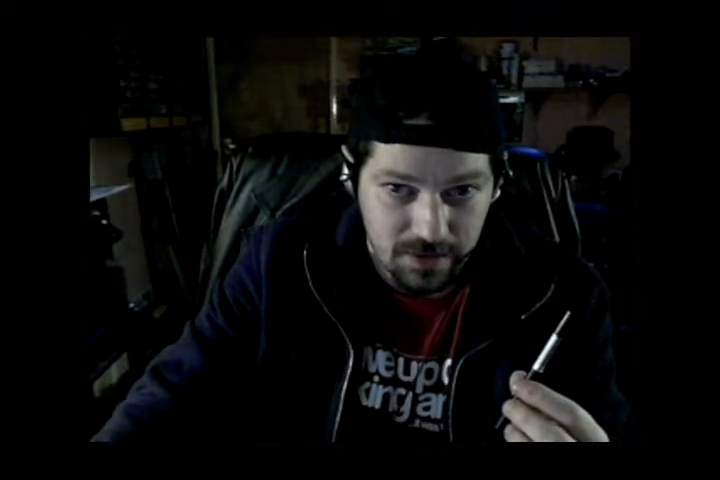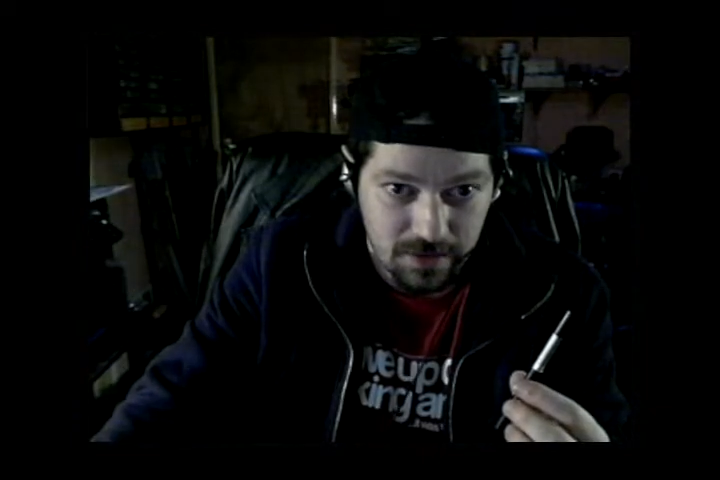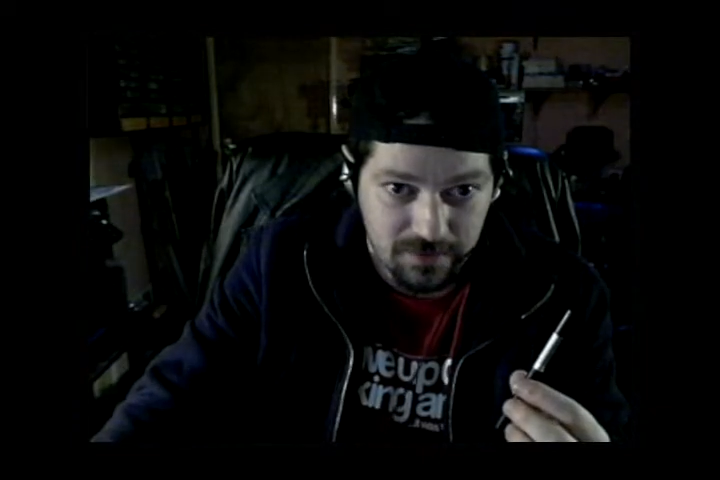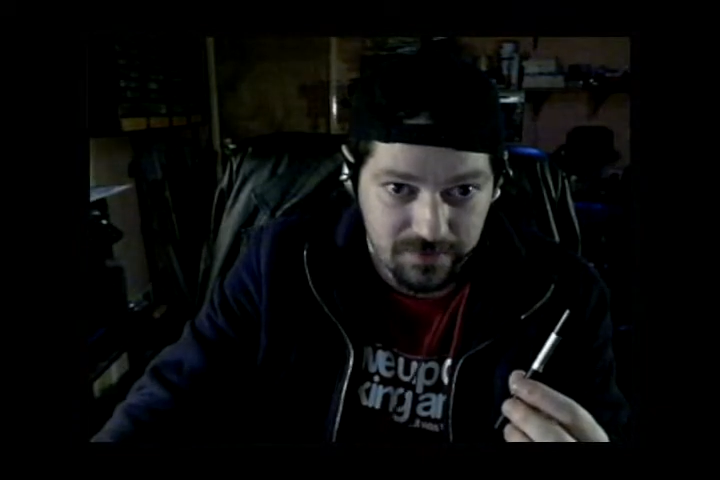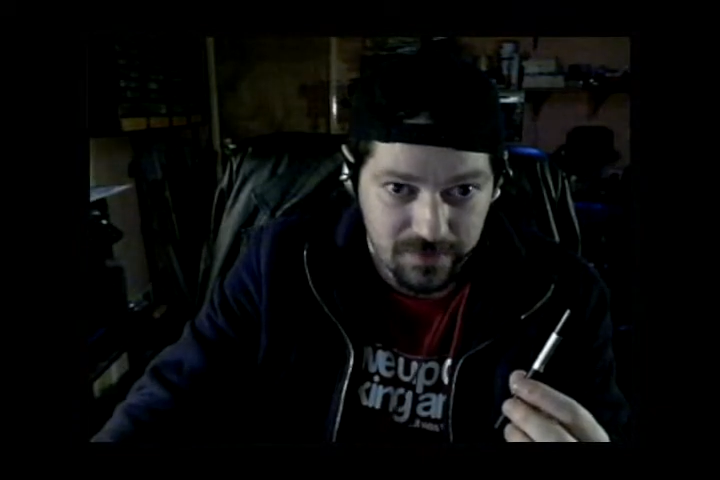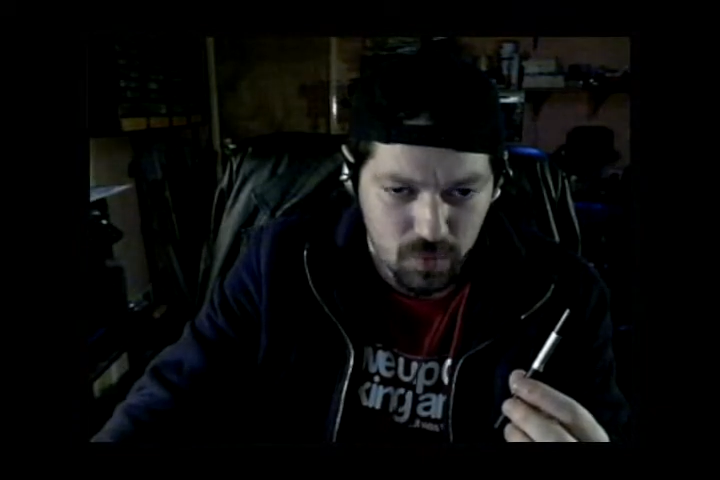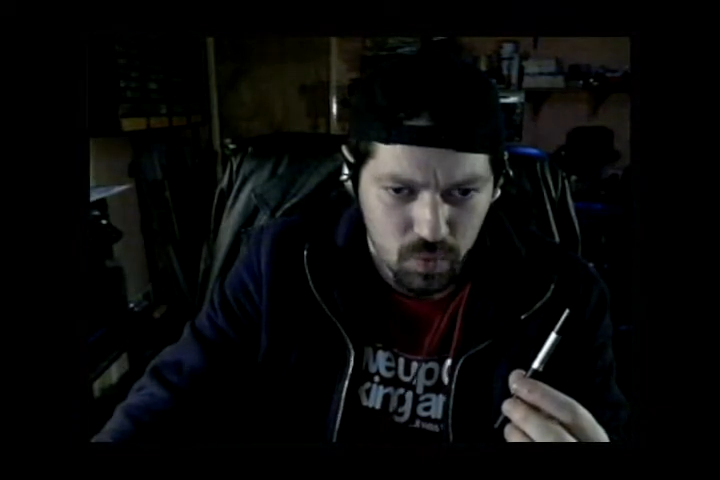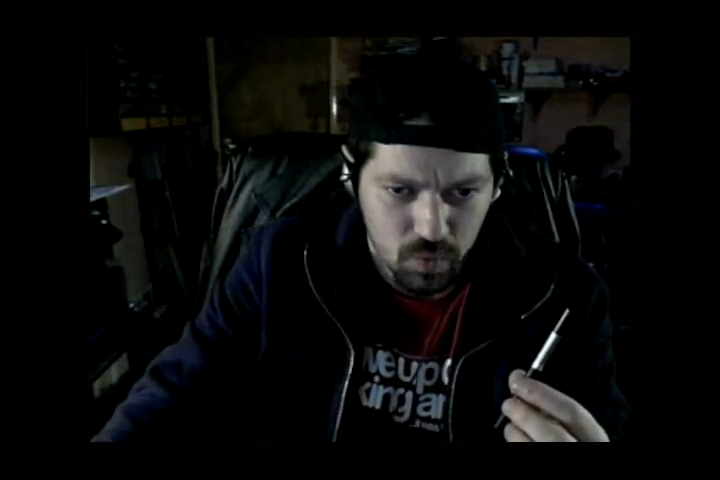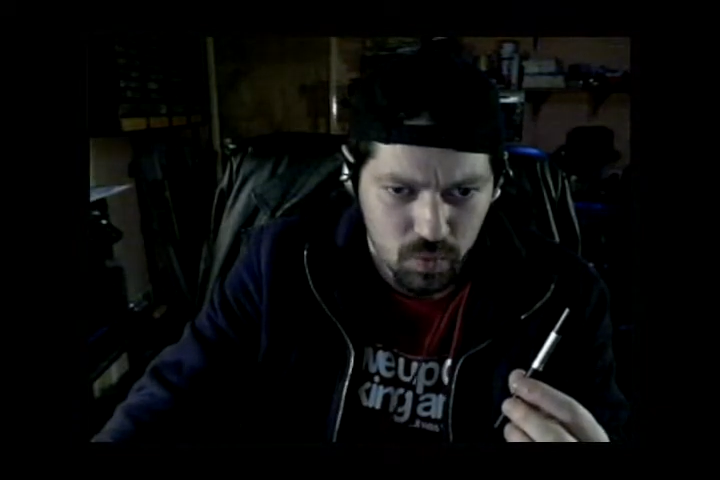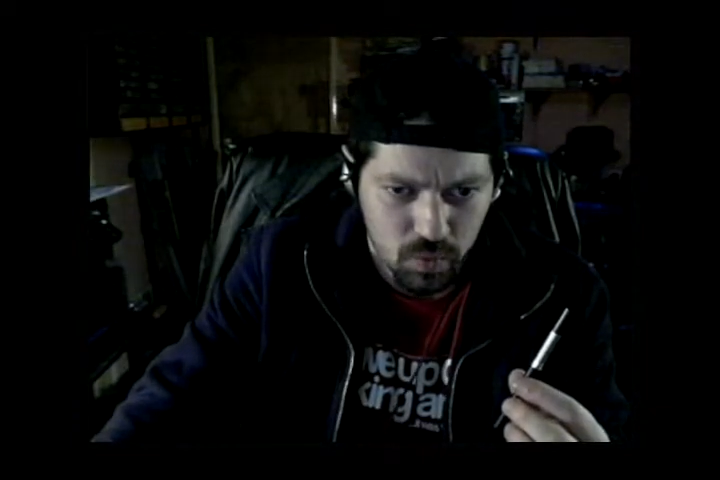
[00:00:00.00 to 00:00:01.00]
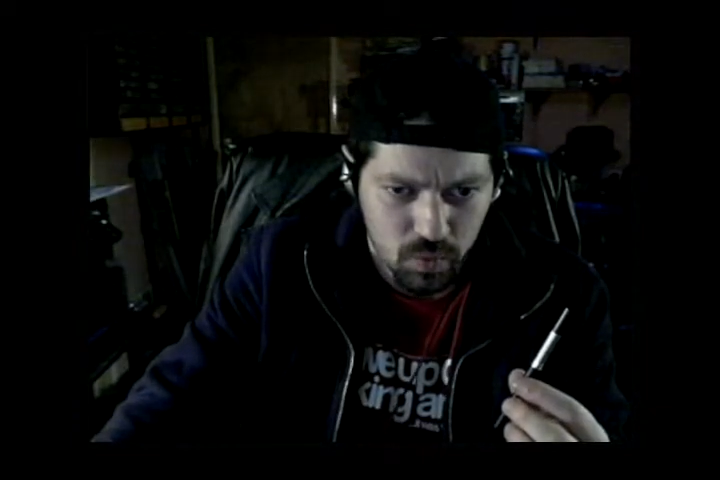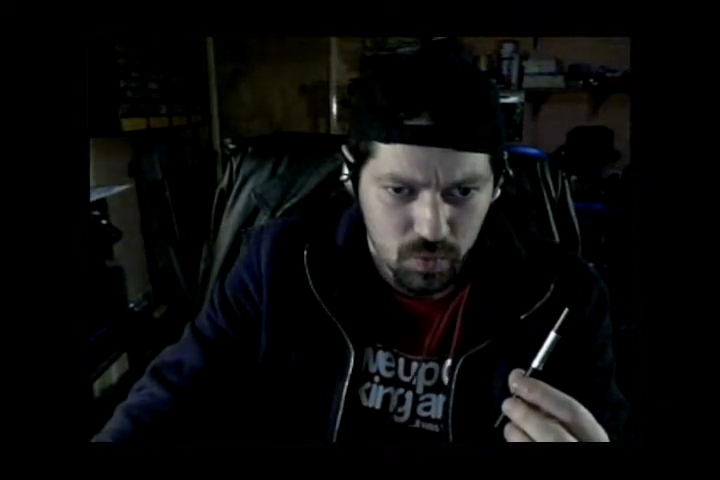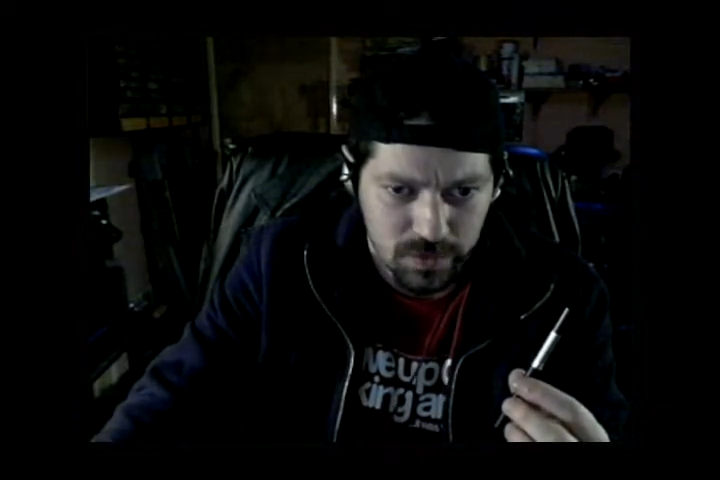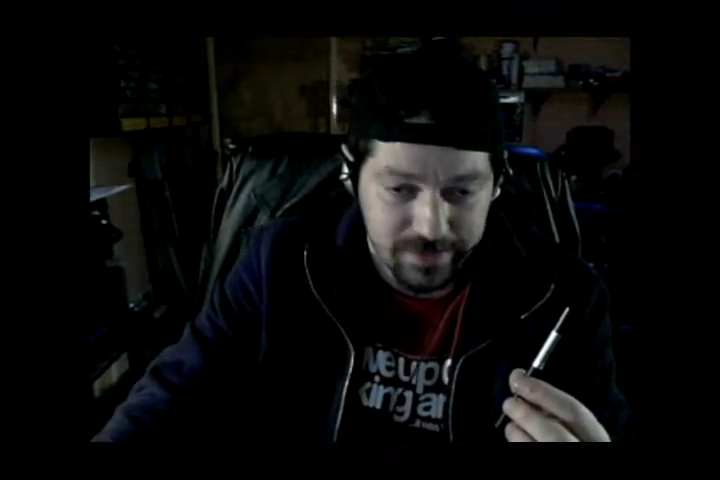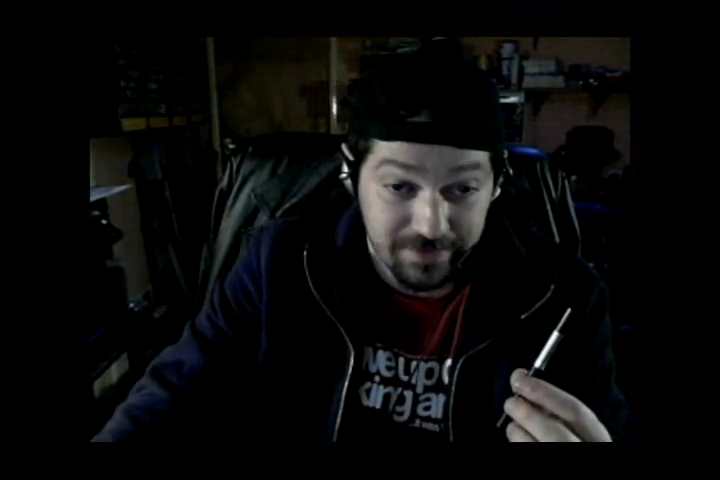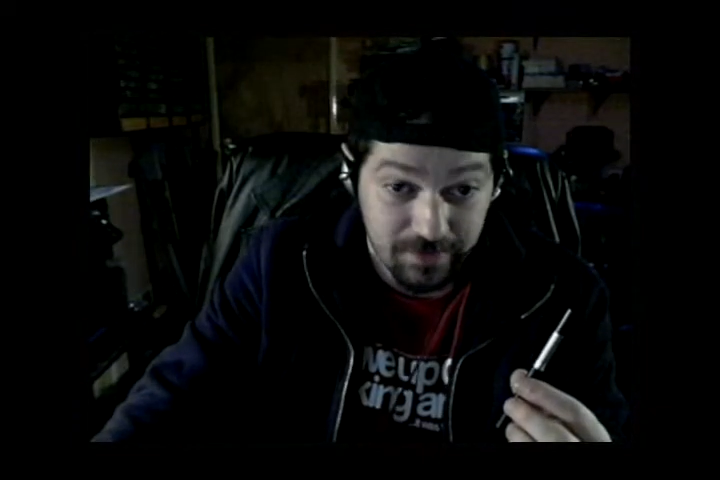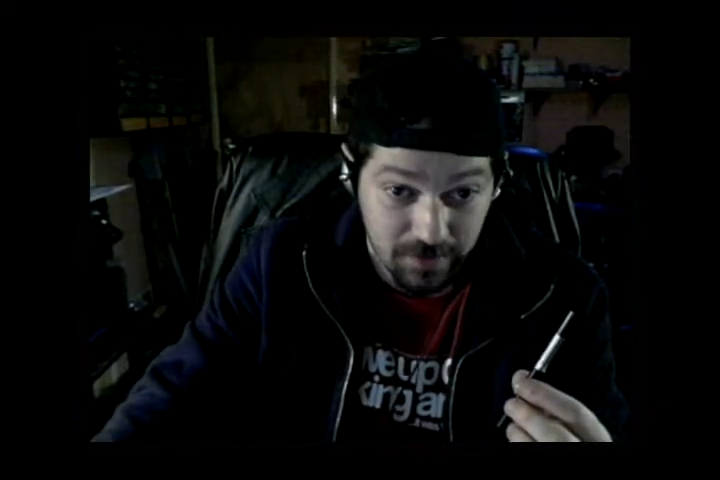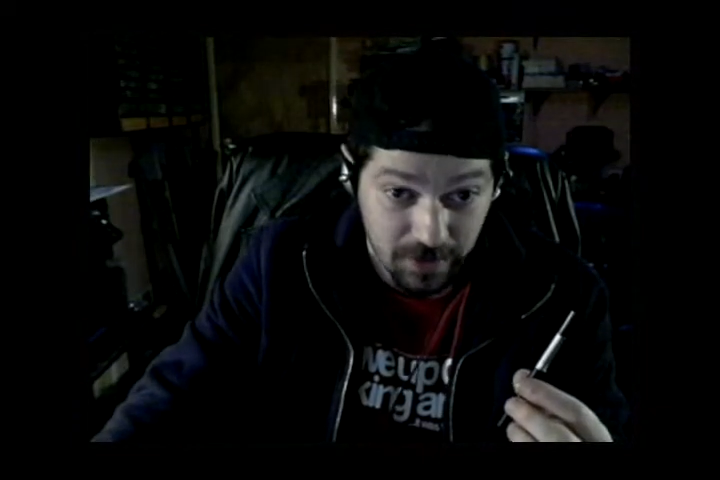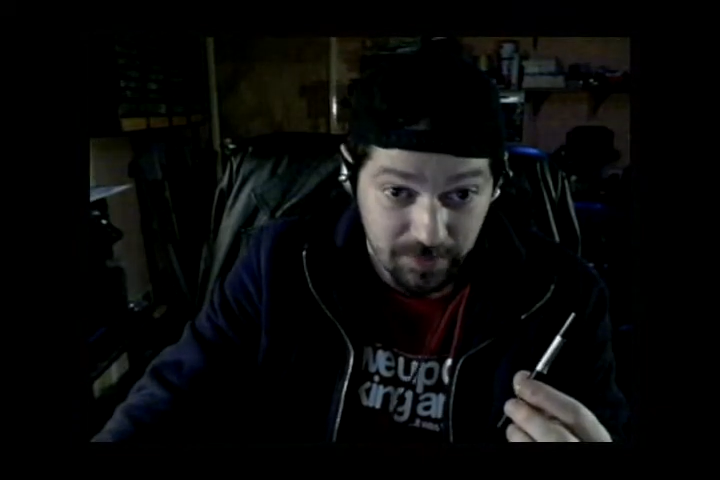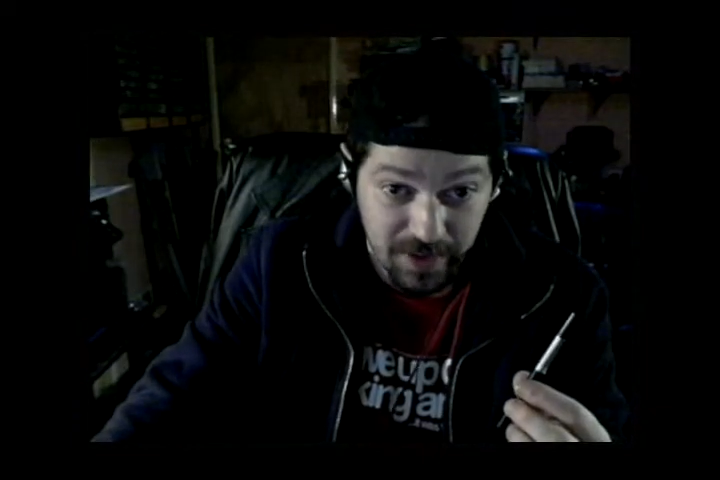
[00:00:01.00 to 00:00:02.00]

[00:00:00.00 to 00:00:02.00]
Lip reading: So if you've got a painted Titan,